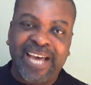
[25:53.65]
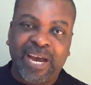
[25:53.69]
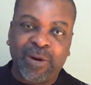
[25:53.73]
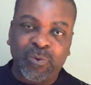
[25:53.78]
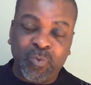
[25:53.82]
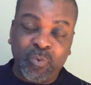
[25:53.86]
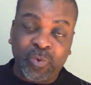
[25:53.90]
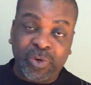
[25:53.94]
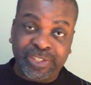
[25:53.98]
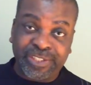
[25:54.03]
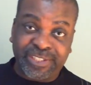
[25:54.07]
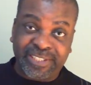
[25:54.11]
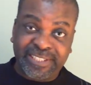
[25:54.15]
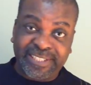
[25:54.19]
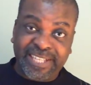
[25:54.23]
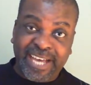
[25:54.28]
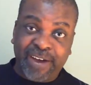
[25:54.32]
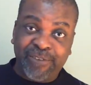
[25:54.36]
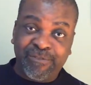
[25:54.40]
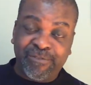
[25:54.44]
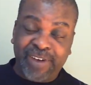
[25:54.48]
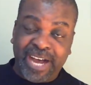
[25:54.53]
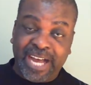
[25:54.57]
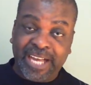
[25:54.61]
that worth and
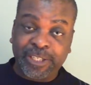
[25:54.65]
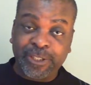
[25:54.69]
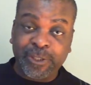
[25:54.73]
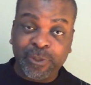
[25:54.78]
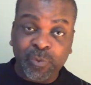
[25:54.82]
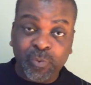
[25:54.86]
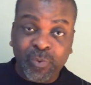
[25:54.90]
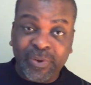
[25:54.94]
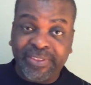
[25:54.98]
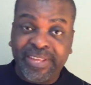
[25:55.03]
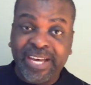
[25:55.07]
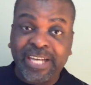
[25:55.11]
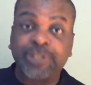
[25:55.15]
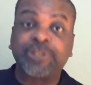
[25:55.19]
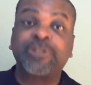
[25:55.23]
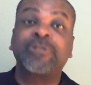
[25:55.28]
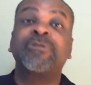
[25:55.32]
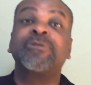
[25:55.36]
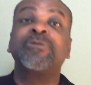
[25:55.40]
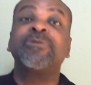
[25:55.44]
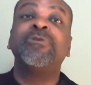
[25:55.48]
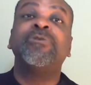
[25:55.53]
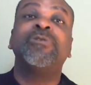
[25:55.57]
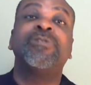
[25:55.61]
that value with us
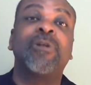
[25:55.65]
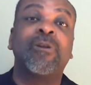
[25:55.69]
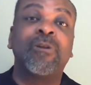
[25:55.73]
through